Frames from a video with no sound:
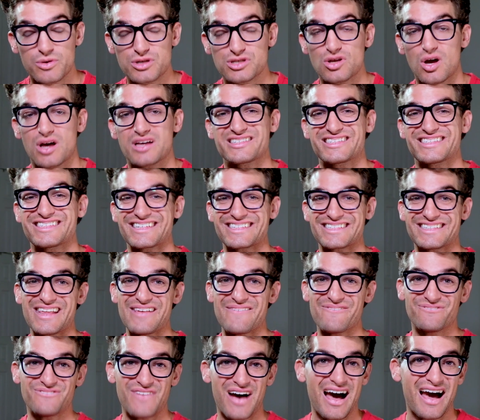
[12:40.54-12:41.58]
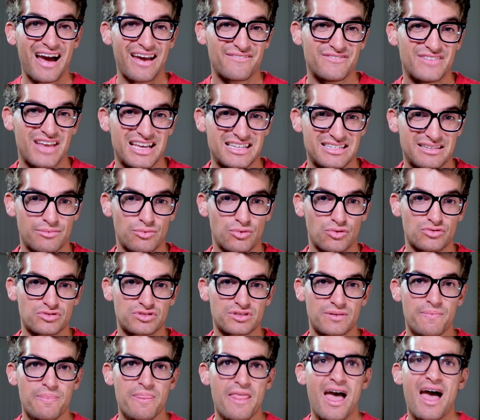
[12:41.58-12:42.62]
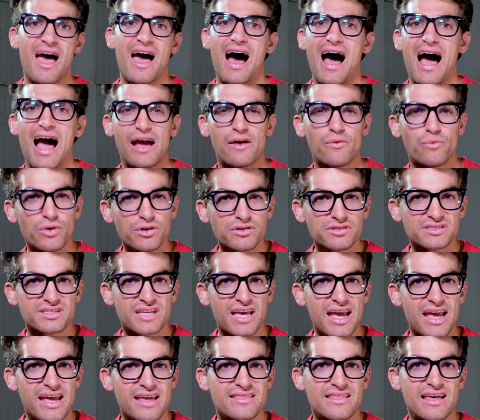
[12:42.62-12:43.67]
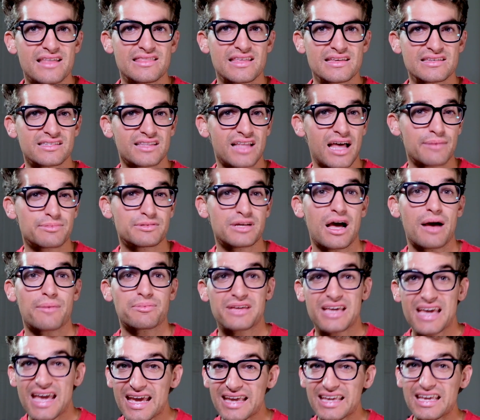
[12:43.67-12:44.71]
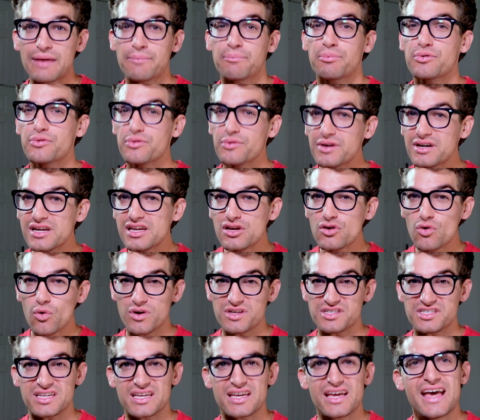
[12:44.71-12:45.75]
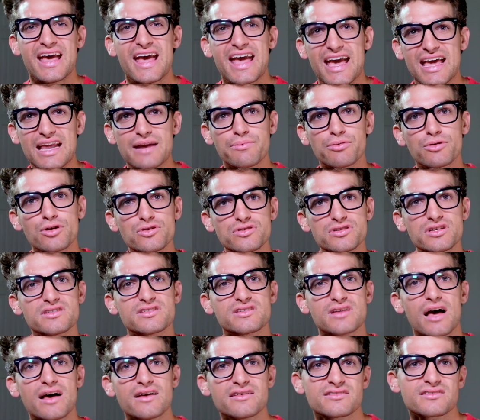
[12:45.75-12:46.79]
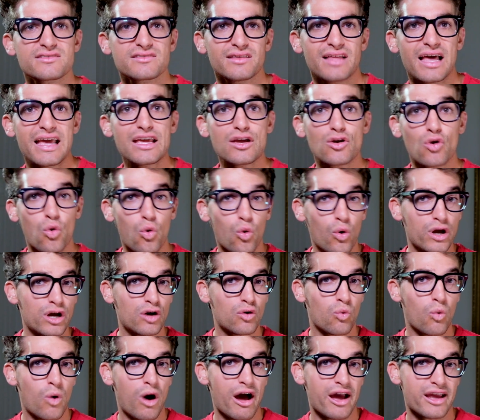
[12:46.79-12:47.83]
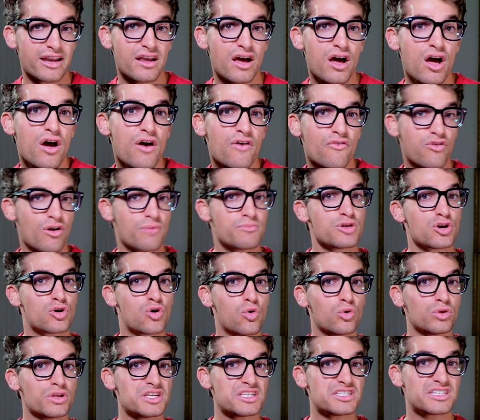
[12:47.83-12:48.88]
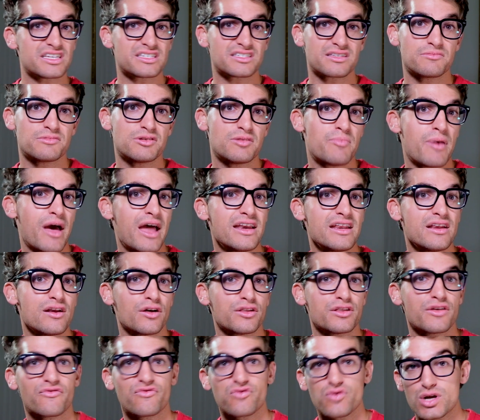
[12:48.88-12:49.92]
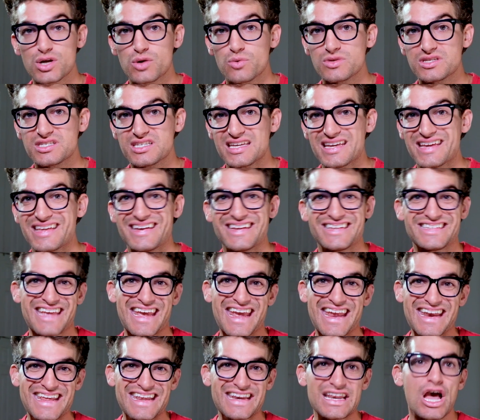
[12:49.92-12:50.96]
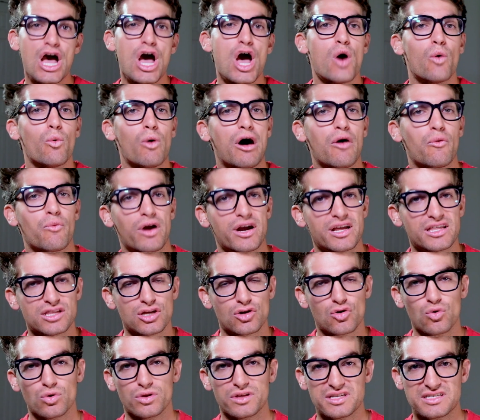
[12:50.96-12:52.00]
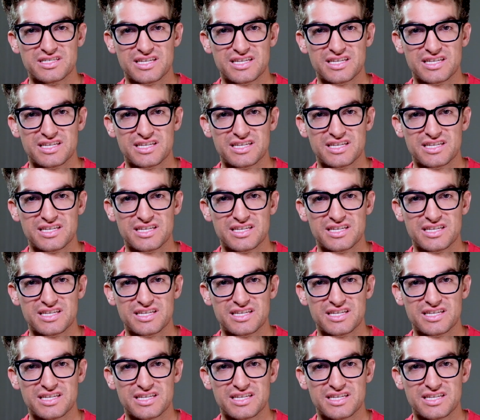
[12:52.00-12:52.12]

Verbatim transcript: we saw sixty-five decibels. I will say that this laptop can get pretty noisy, and it produces a slight coil whine from the cooling system, depending on the frequency it is hitting while running the cooling